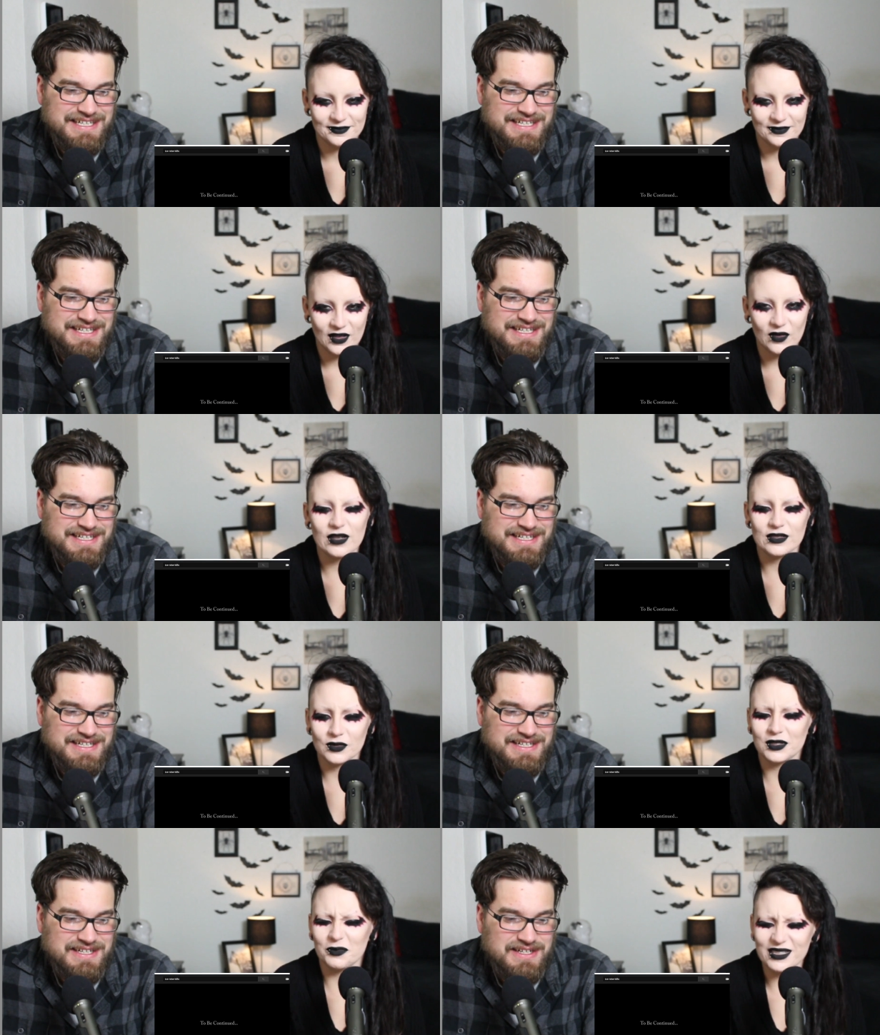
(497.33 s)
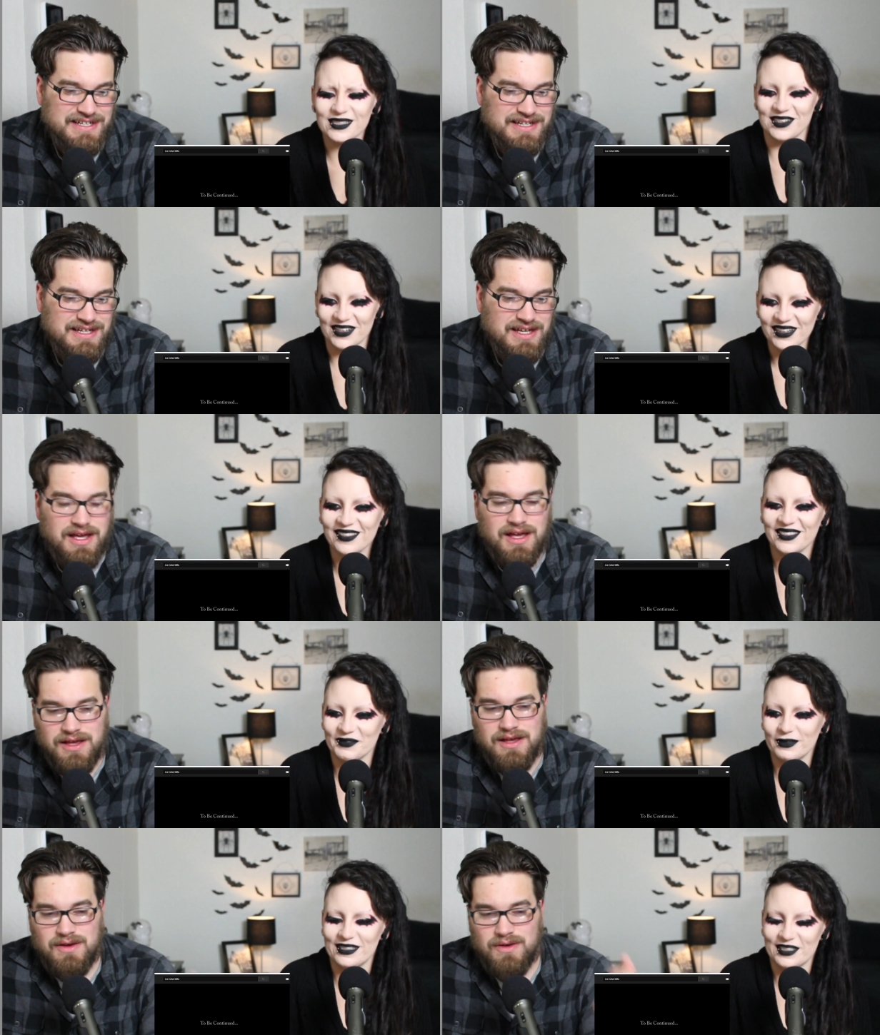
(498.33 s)
Speaker 1: Okay, so did we start at the
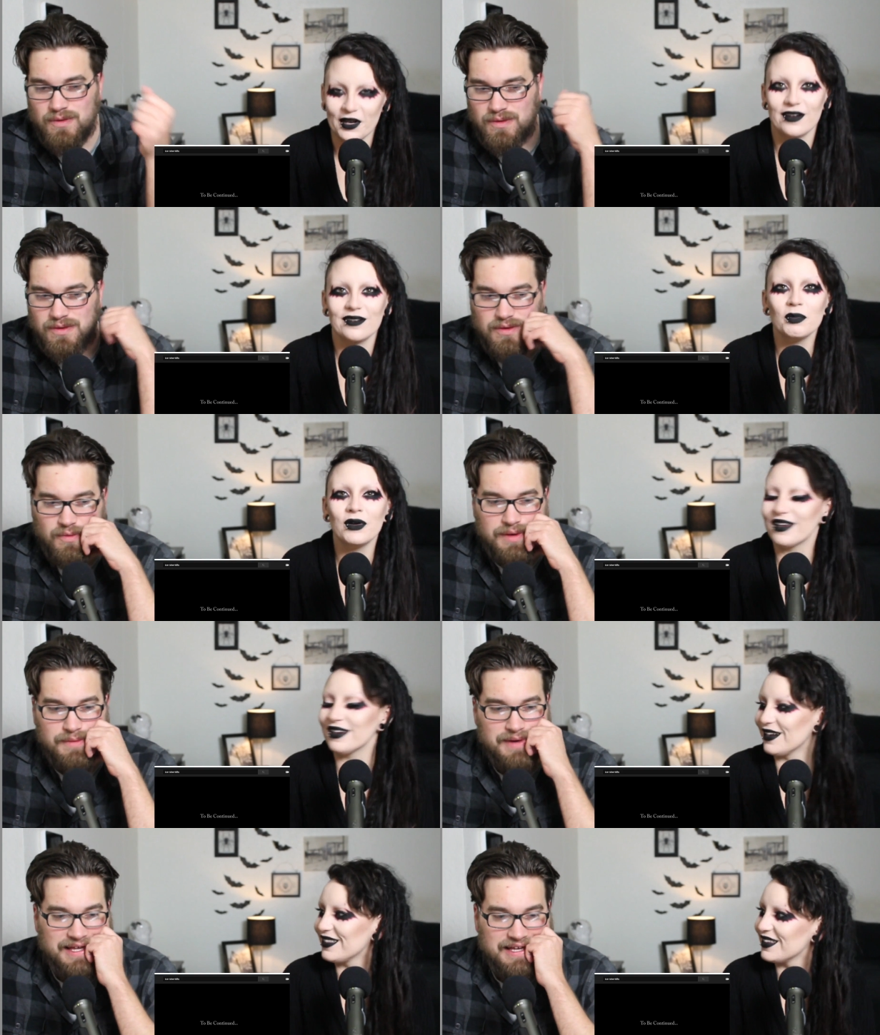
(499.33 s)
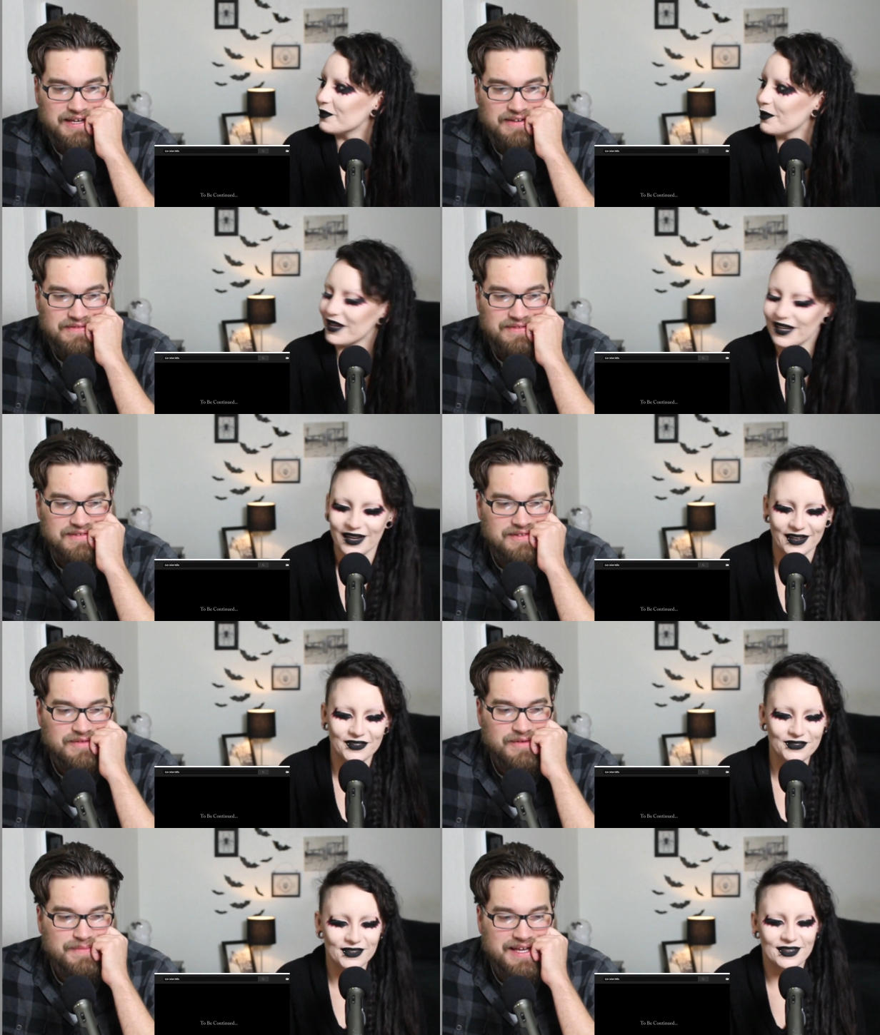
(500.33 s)
starting point? We might I think have. we might have. We
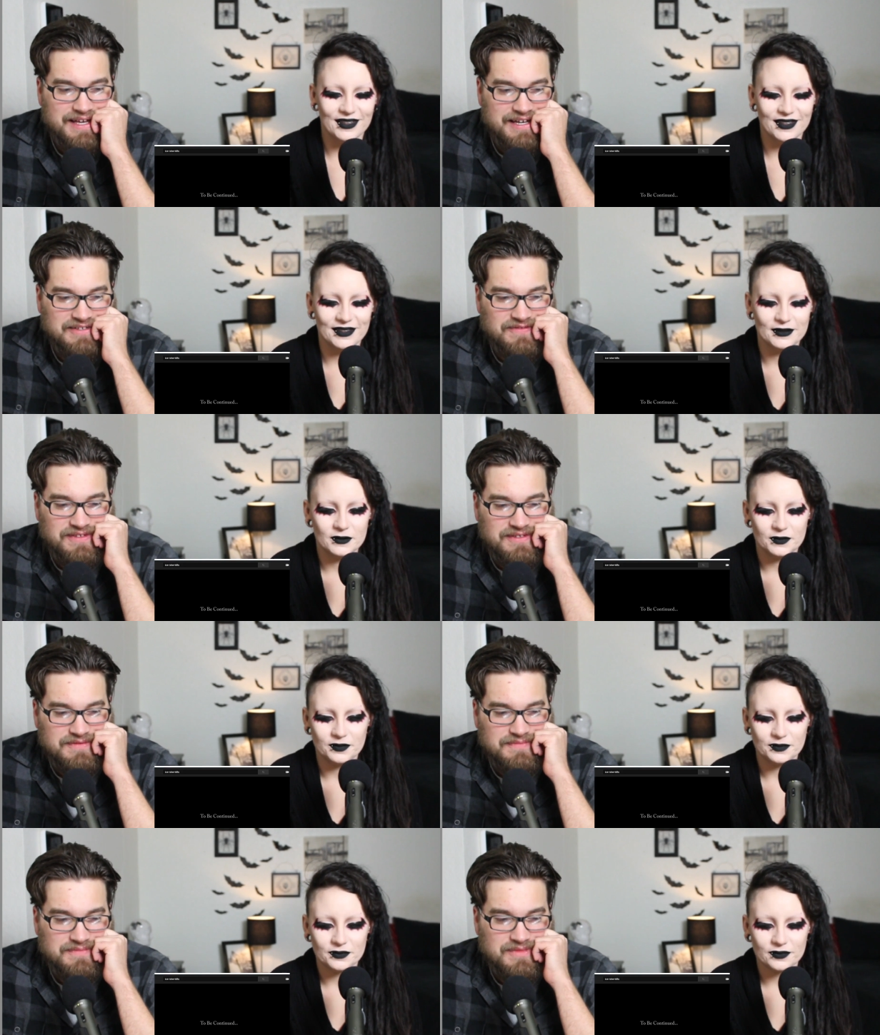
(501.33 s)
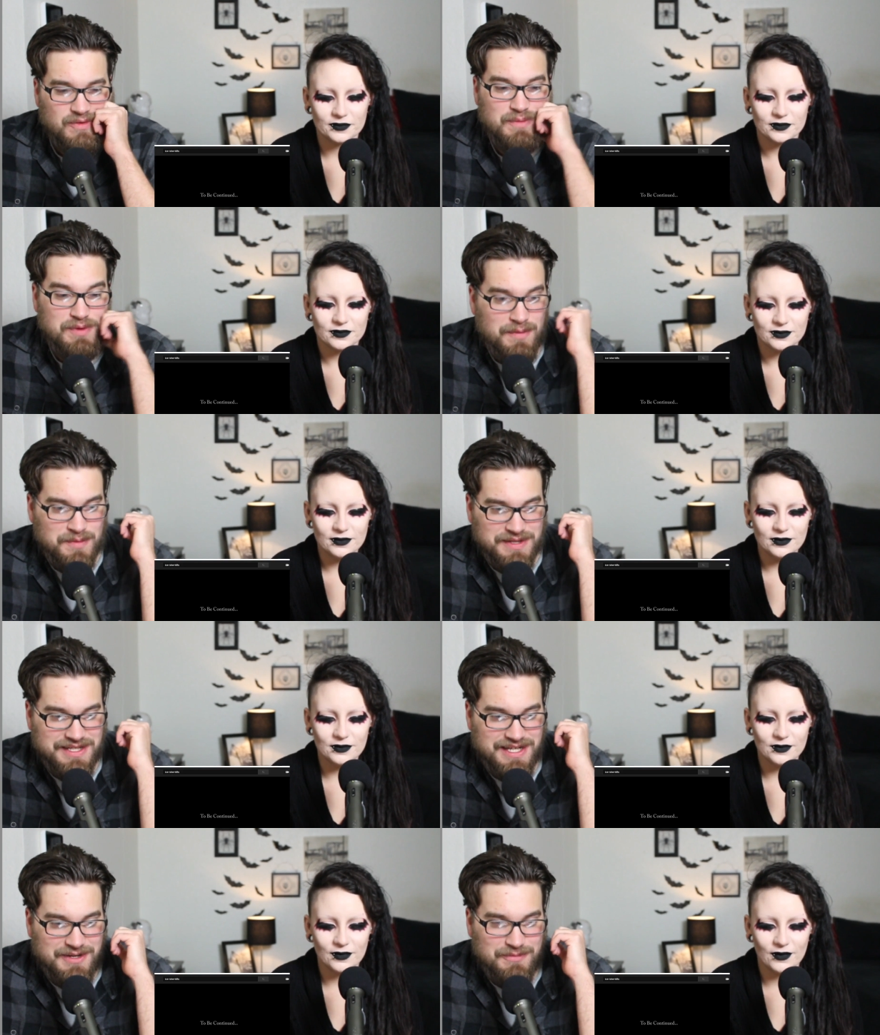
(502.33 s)
Speaker 2: might have. We probably
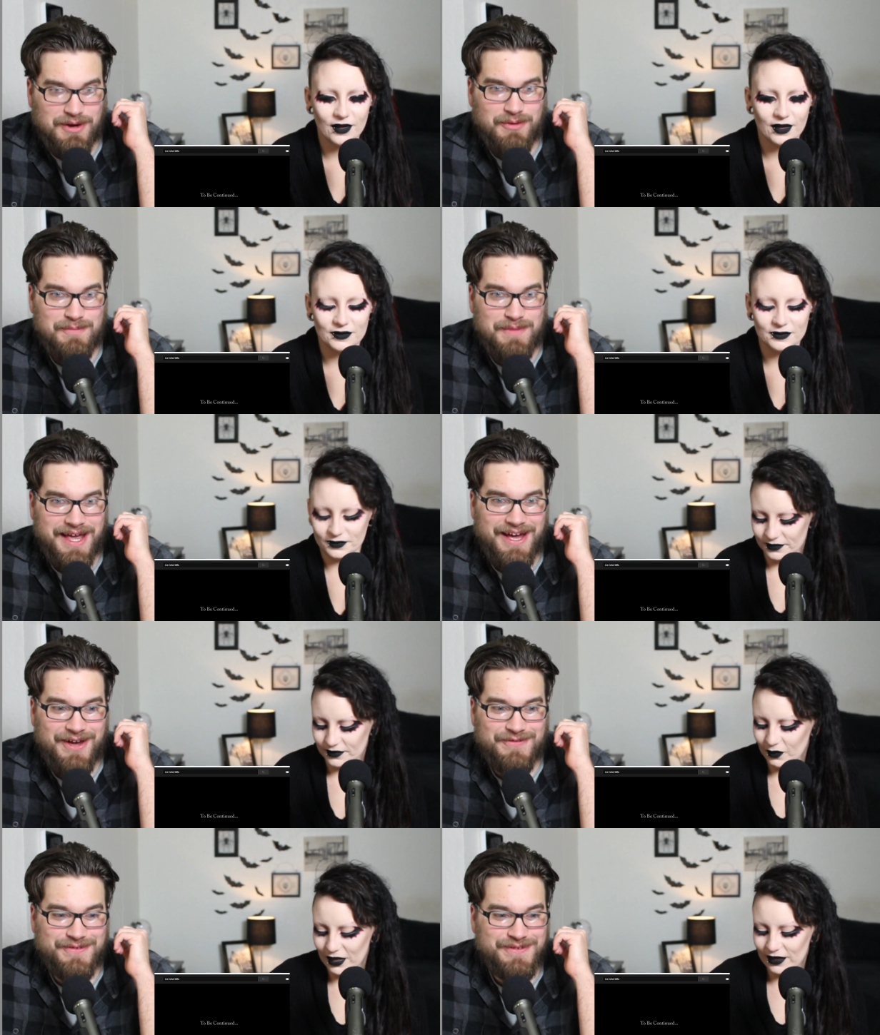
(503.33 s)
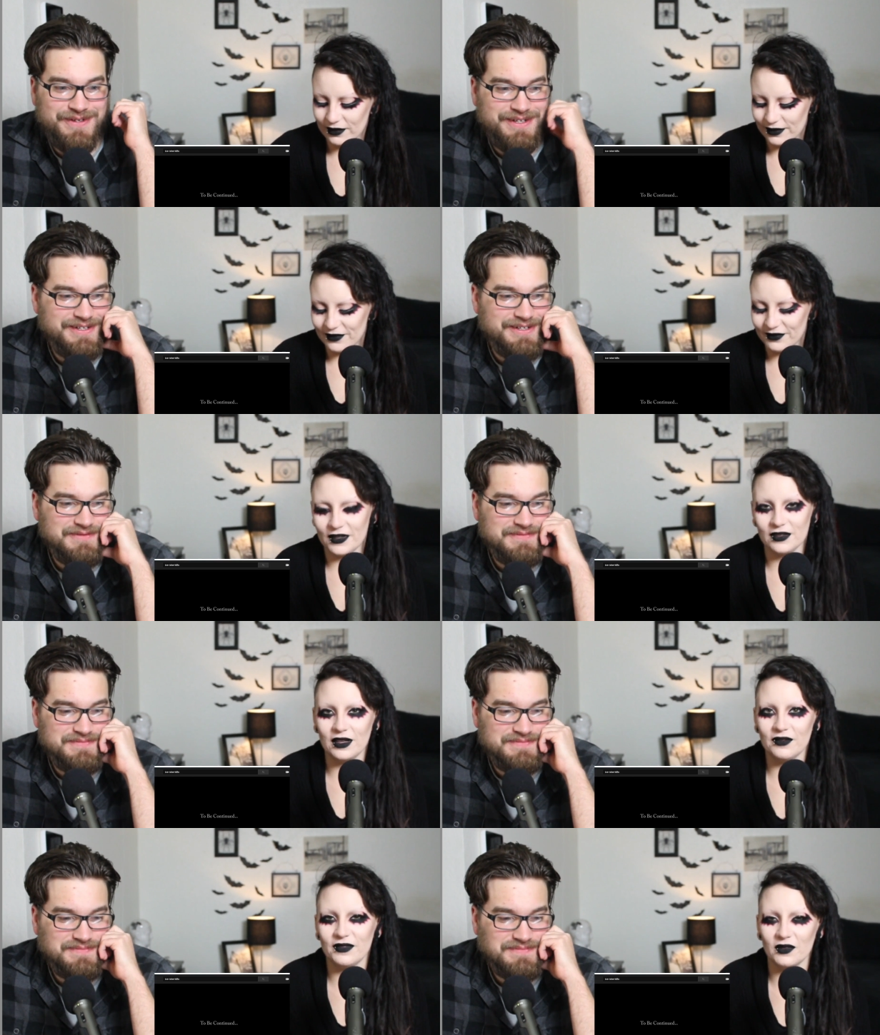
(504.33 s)
didn't, but we might have.
Speaker 1: Well, it feel
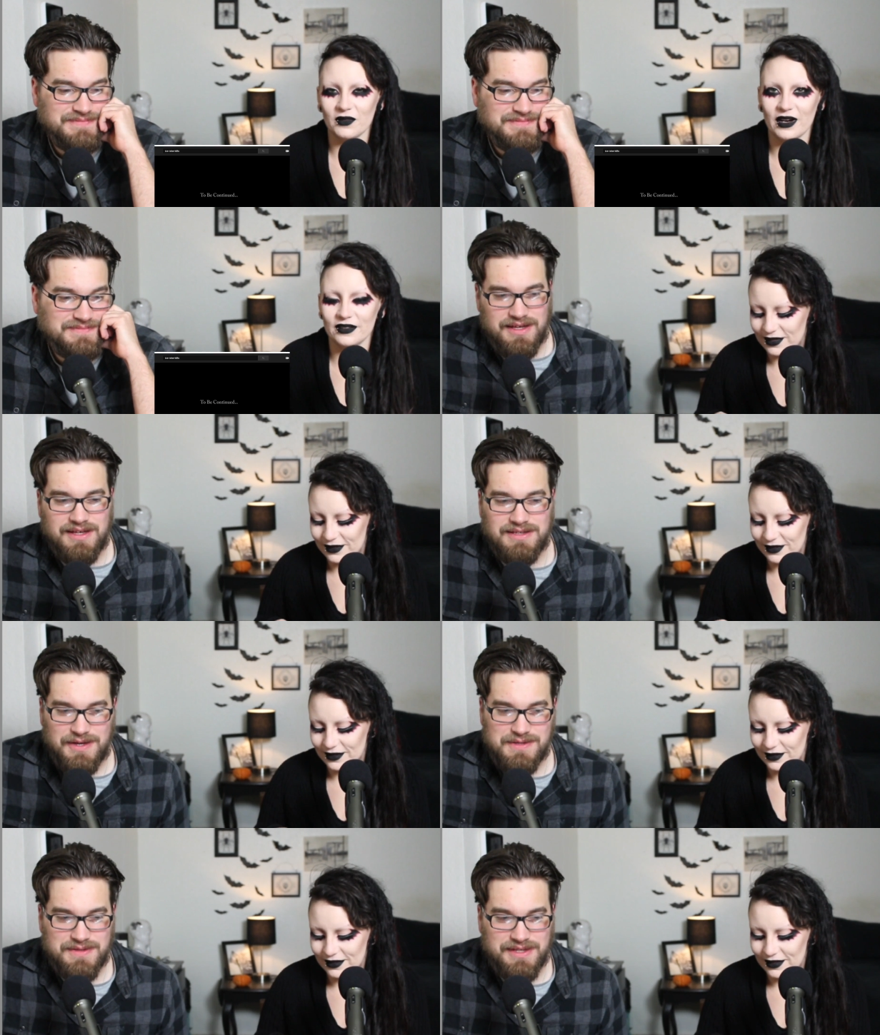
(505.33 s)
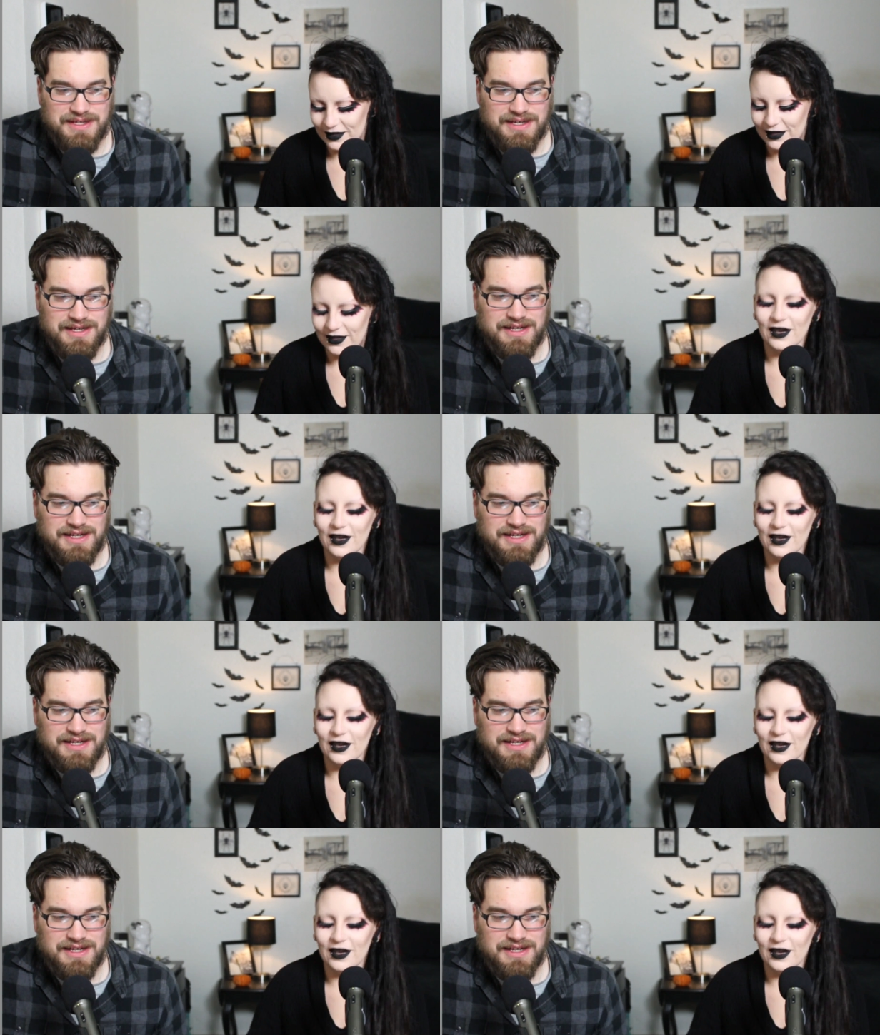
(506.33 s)
it felt right.
Speaker 2: That was really good.